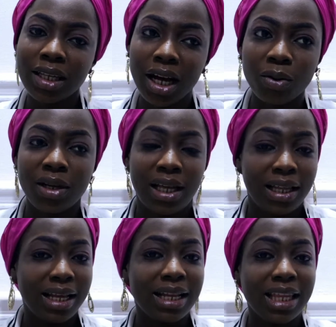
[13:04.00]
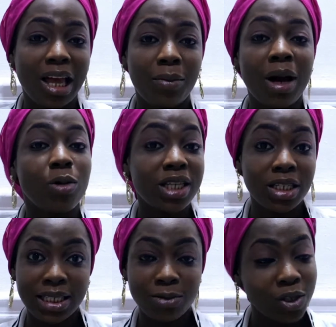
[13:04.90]
Now that time, I would say
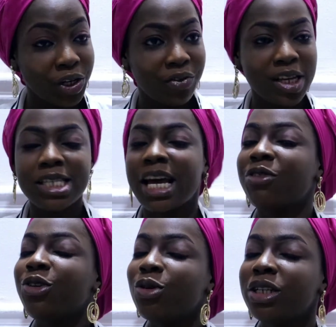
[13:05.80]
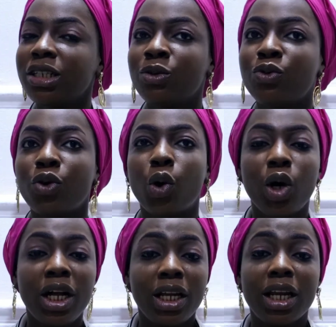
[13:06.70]
this university, I filled in
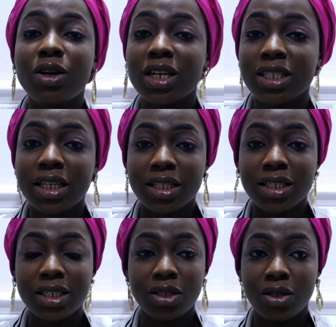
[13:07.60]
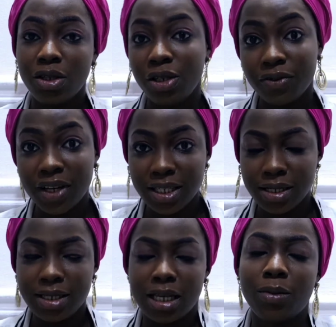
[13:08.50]
for Lagos State University
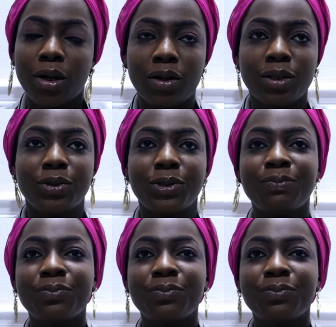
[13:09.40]
this time around.